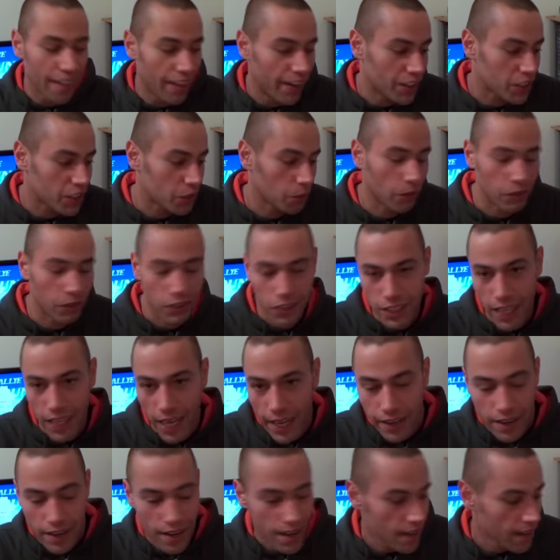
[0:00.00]
that someone
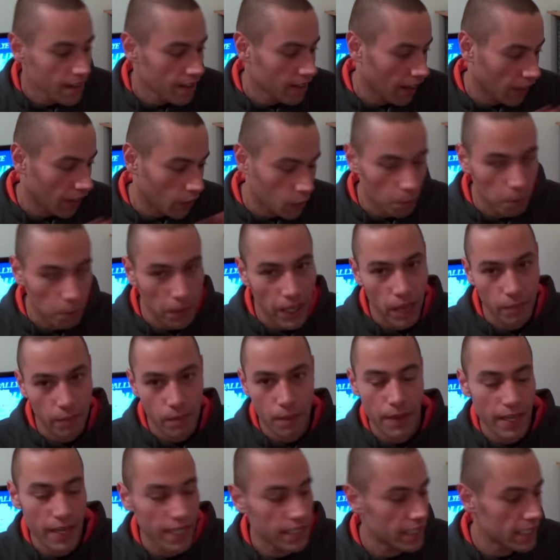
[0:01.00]
said I couldn't play it on my
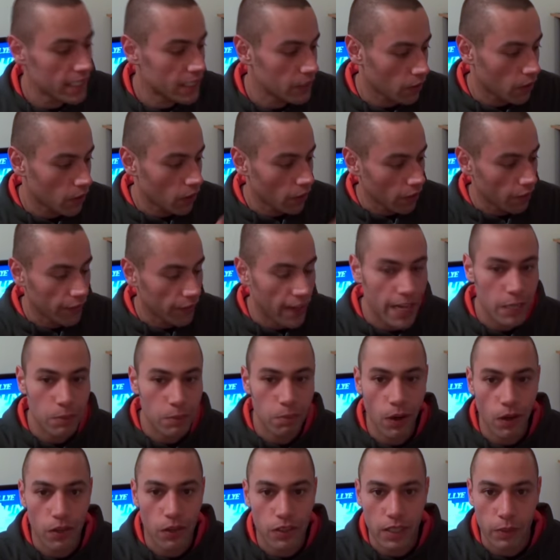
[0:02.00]
PC, so I got it on the
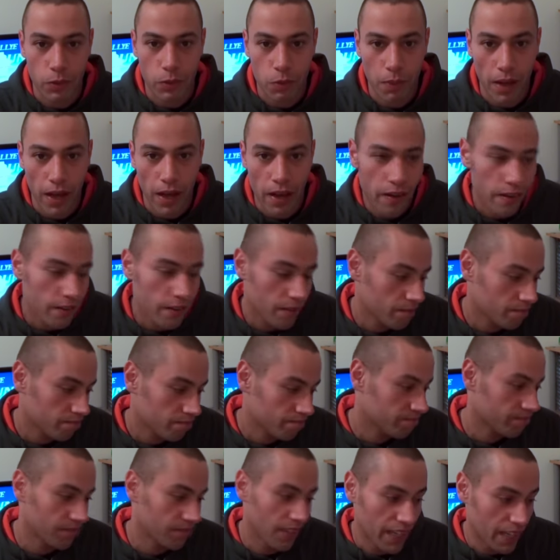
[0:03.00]
Xbox and it was better,
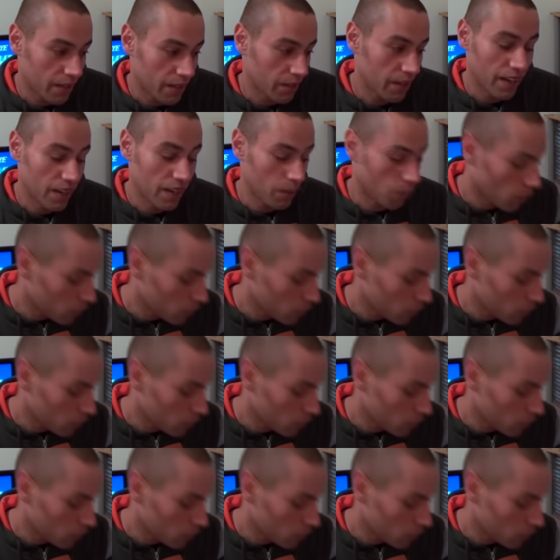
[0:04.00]
and it